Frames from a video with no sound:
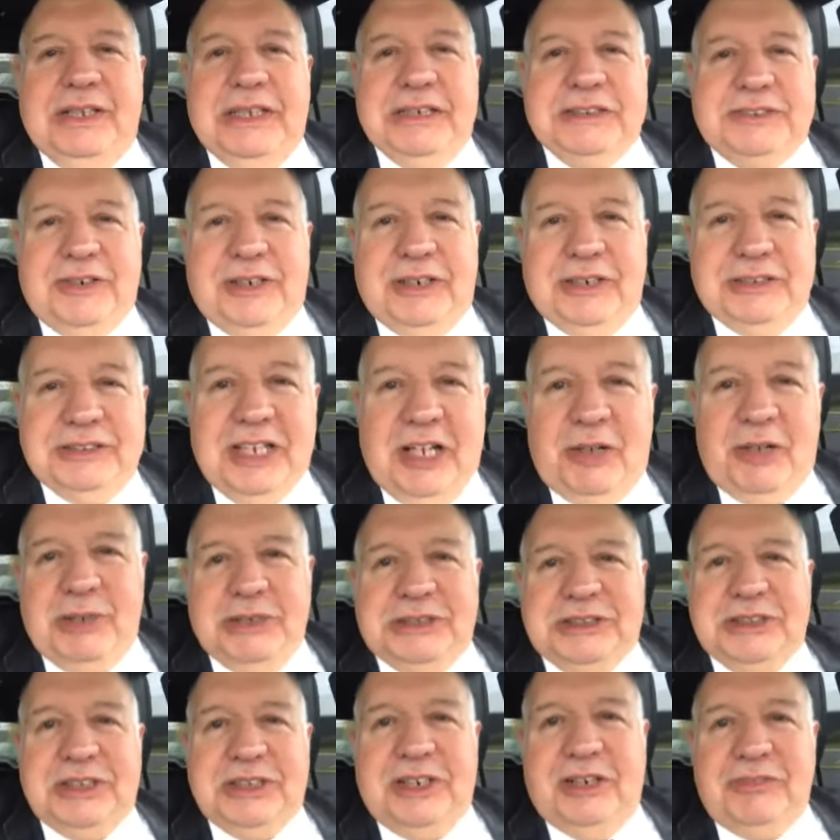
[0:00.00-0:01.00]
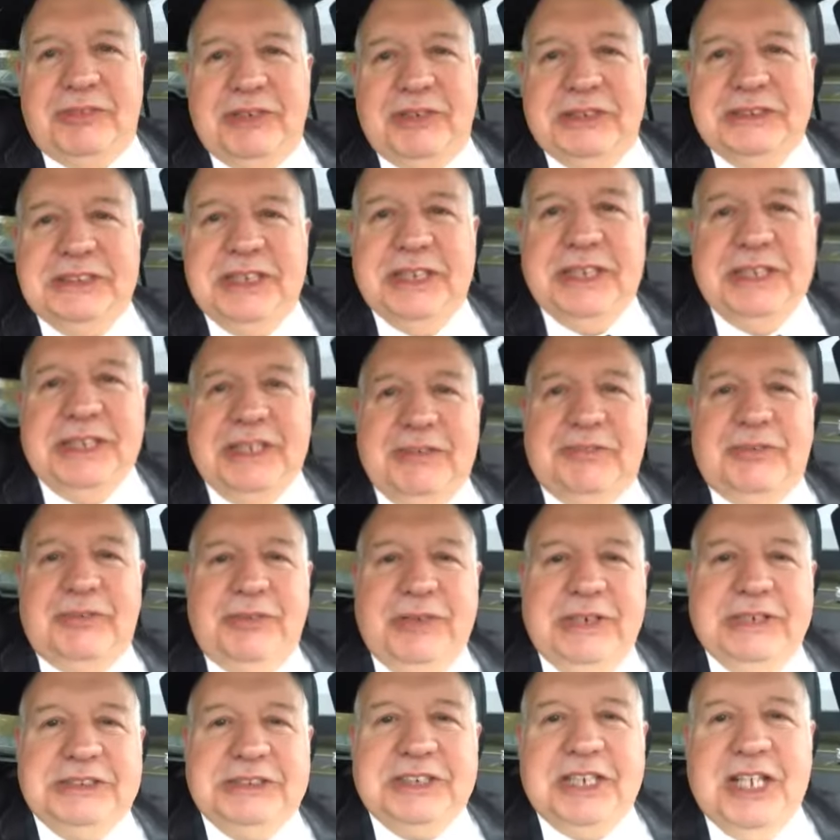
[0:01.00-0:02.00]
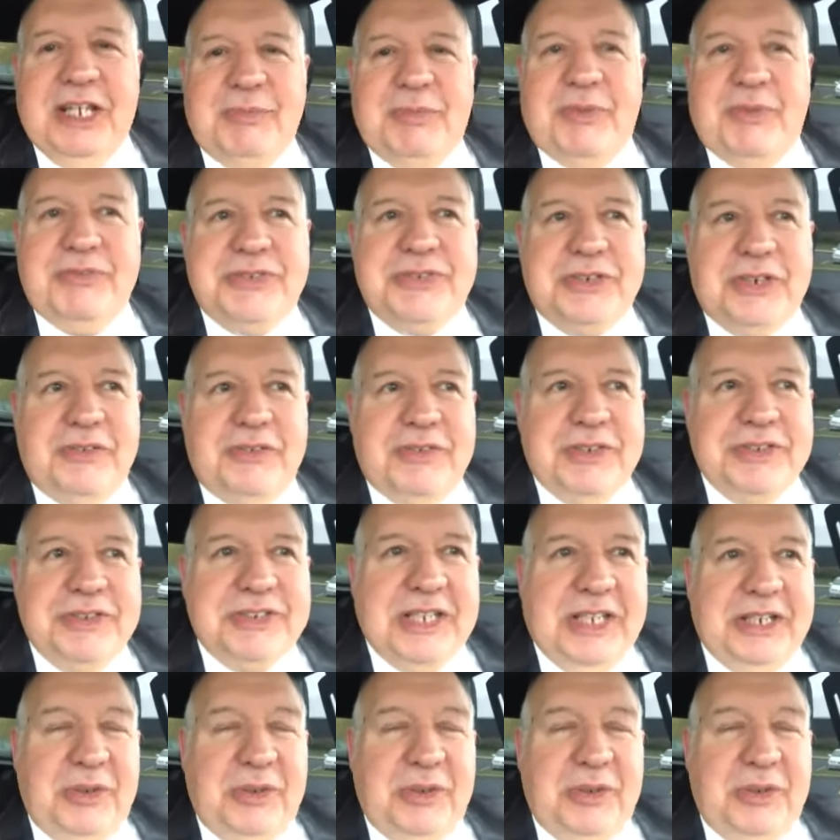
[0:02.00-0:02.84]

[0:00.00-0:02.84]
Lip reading: as far as how much coverage they get for each type of service.